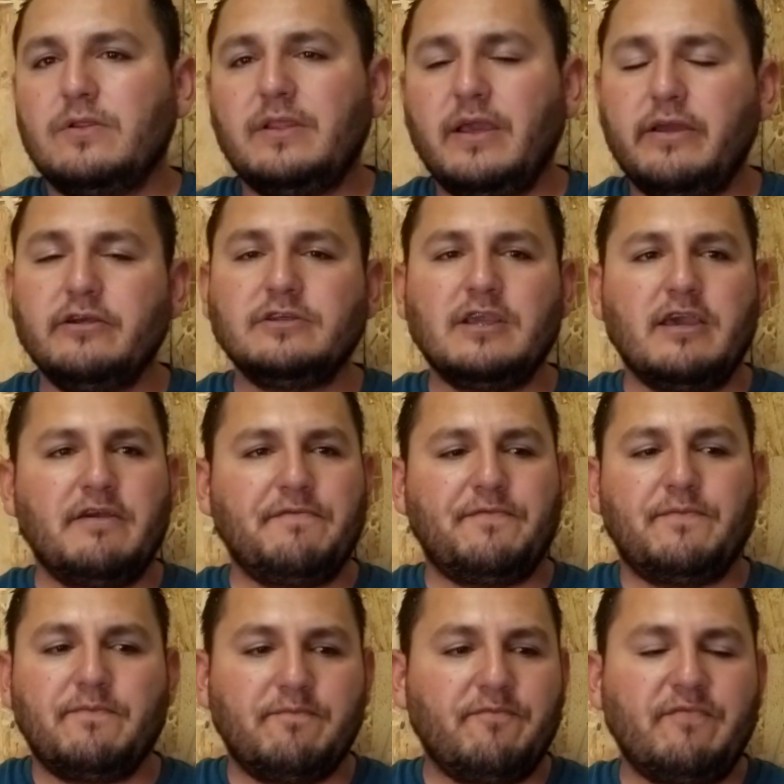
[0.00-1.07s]
Tires
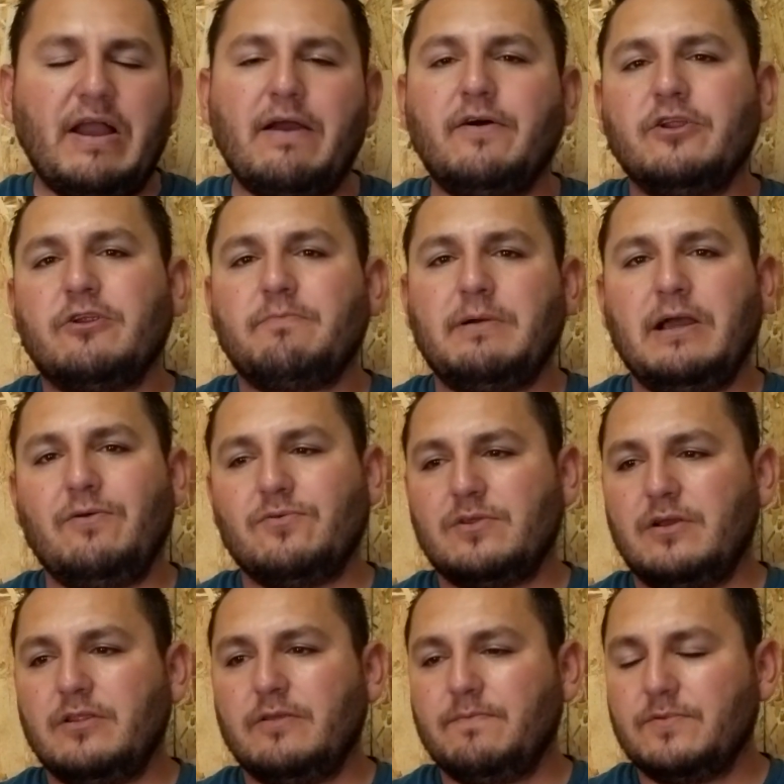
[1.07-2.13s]
have 500 miles
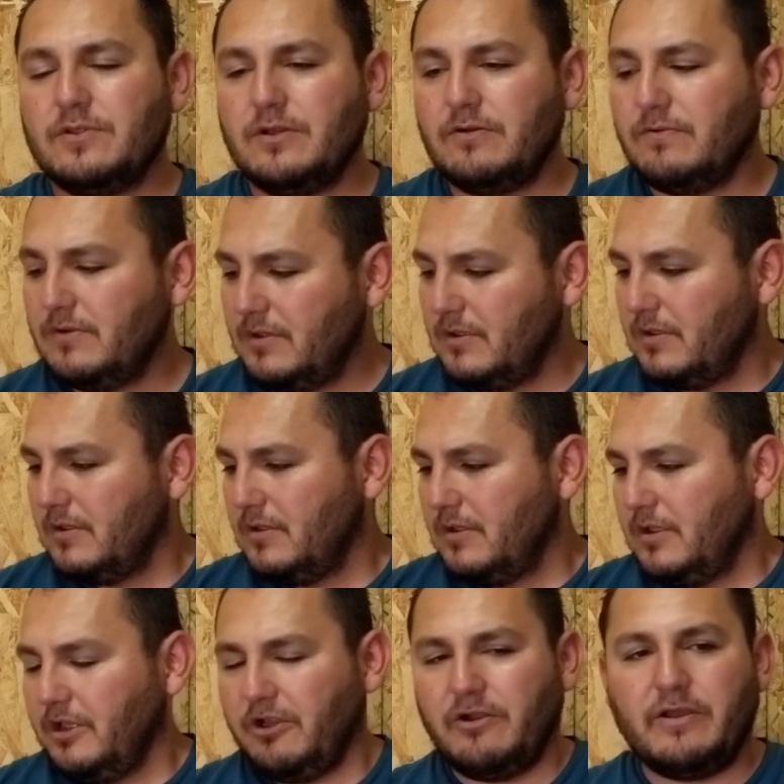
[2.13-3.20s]
on them. So
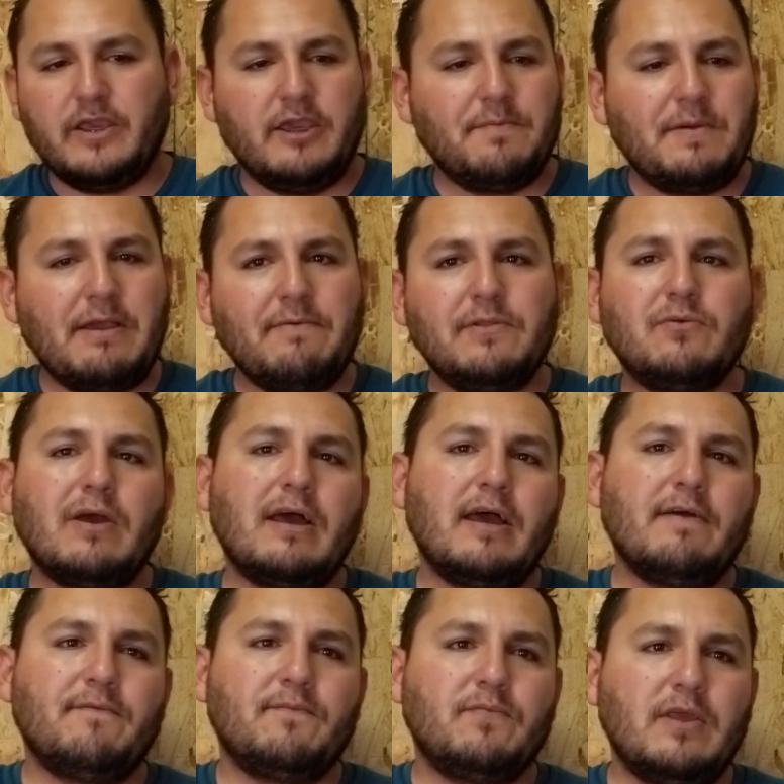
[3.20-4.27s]
here I am having
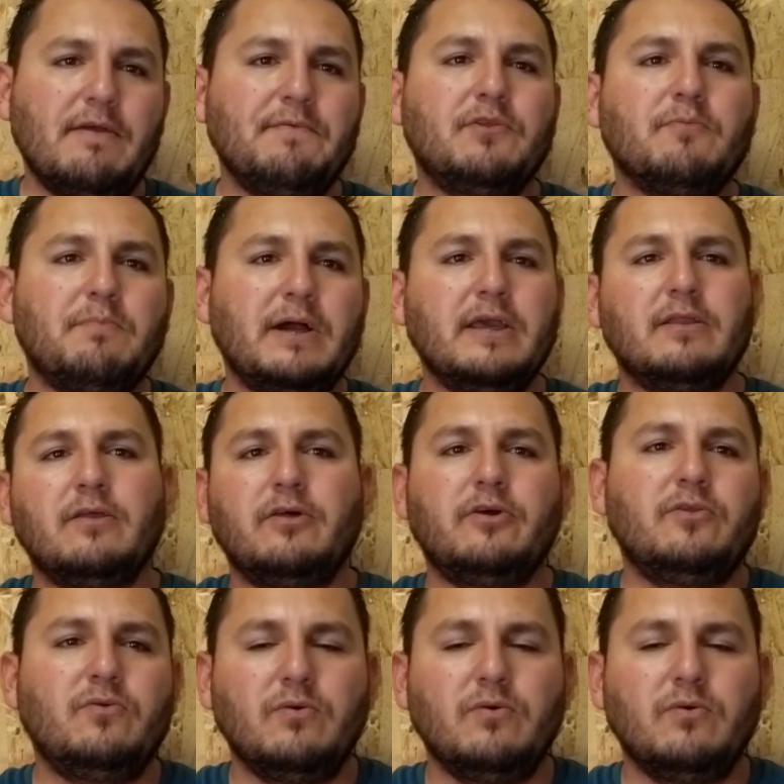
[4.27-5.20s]
to buy another